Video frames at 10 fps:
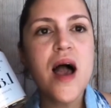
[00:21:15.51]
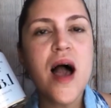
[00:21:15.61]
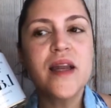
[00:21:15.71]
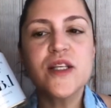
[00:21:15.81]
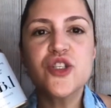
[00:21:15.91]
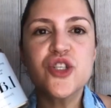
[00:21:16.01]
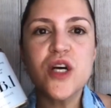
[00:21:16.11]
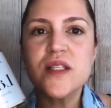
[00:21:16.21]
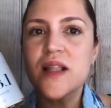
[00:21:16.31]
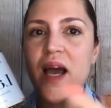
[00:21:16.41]
and it's
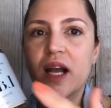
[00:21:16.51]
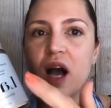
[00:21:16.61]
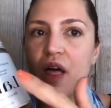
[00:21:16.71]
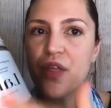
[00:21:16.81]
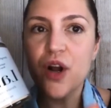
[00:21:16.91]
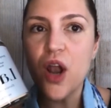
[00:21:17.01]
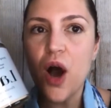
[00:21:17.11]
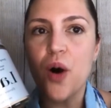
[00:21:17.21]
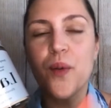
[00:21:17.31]
just like the glow.